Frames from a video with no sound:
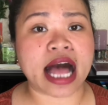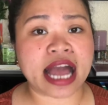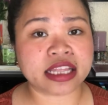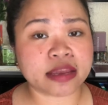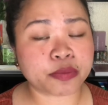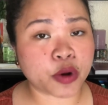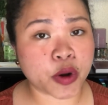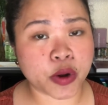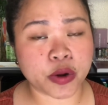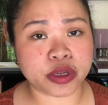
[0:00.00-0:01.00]
acne
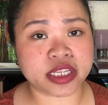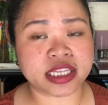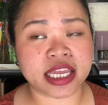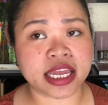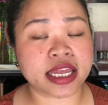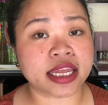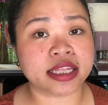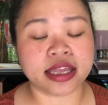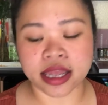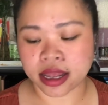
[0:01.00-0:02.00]
prone
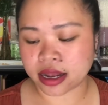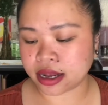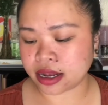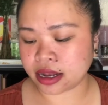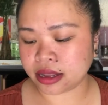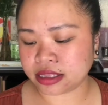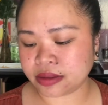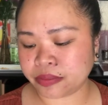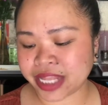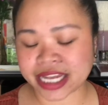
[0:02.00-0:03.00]
skin uh,
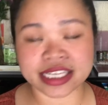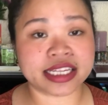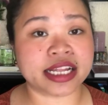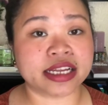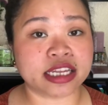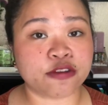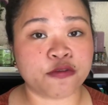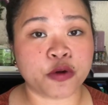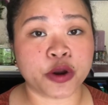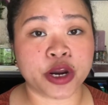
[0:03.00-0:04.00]
the black snail is
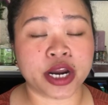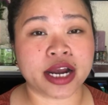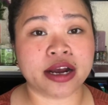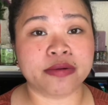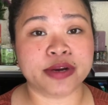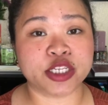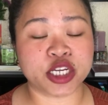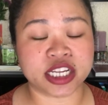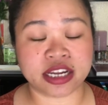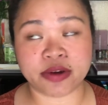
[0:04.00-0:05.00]
for uh,
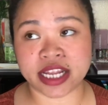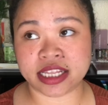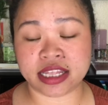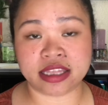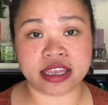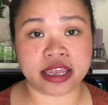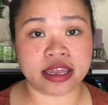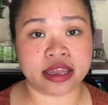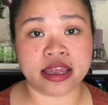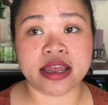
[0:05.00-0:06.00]
regenerated
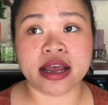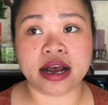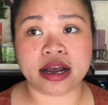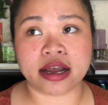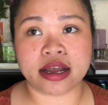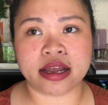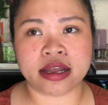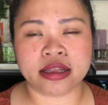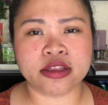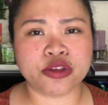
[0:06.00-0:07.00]
the uh,